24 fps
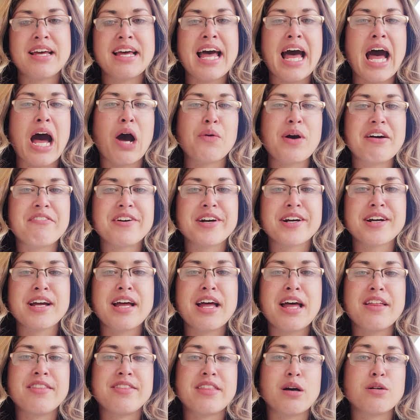However,
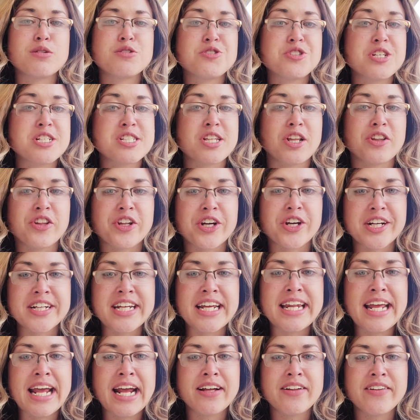those just learning
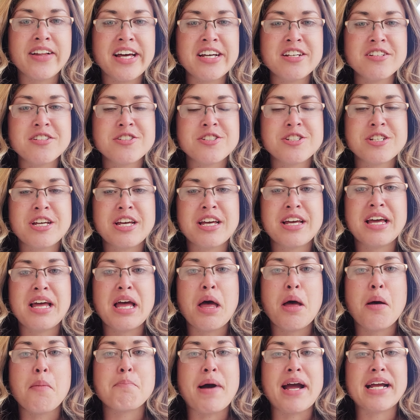English
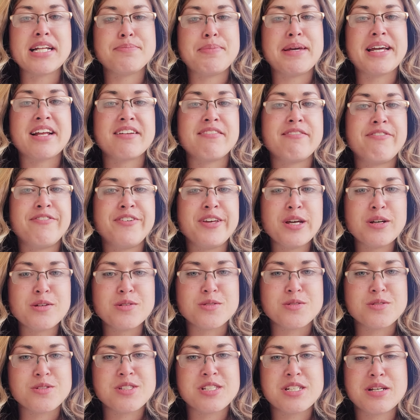might be
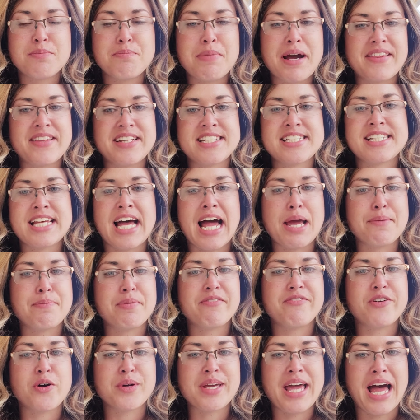confused by this type
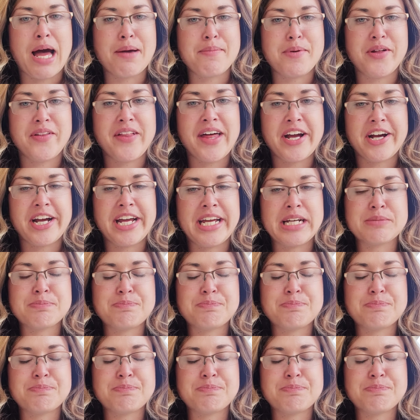of vocabulary.